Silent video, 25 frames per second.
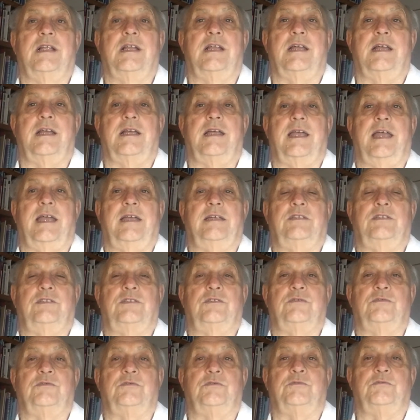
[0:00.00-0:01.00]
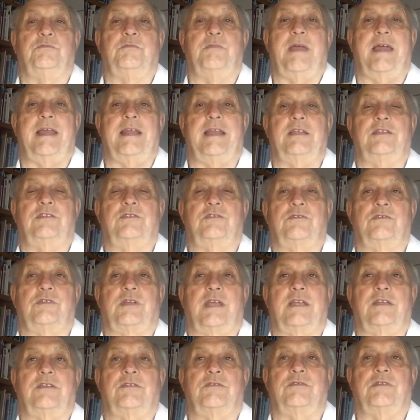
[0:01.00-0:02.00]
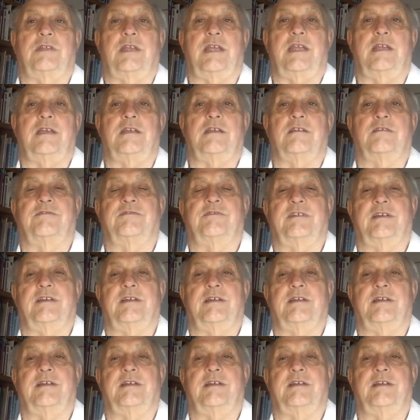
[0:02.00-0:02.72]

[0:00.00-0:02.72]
had to manage to get to the end of